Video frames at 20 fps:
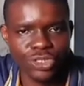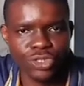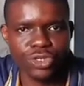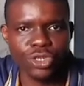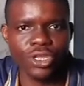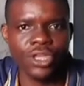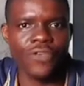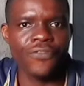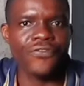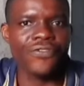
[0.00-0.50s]

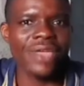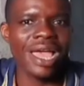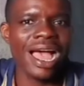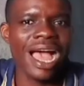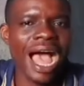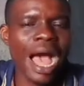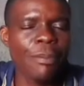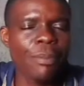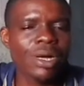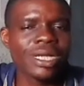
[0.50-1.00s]
So if you
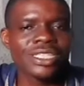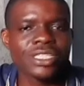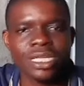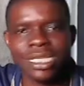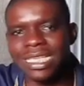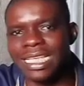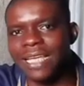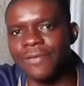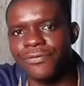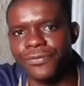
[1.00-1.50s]
are among the
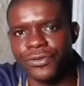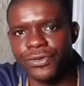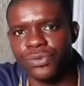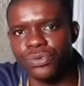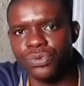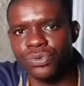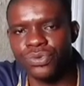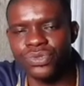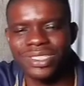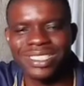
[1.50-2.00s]
selected
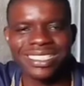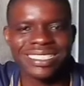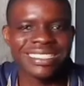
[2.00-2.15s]
few